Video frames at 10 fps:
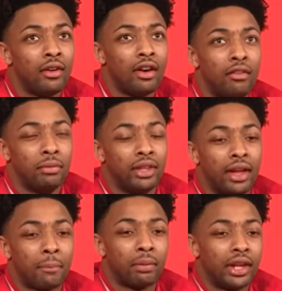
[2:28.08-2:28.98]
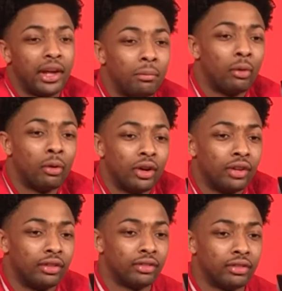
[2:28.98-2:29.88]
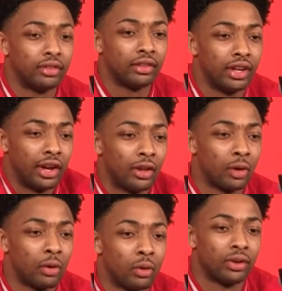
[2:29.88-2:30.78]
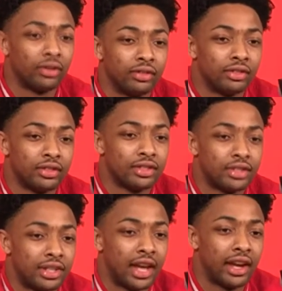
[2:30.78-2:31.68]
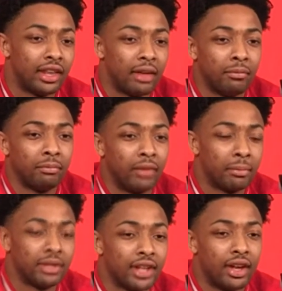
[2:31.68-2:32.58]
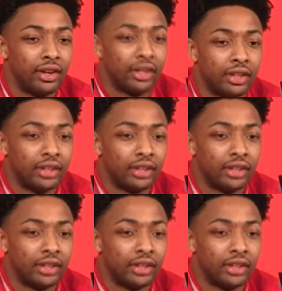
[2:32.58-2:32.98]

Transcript: of me like playing more and getting on the court and staying in that like mentality.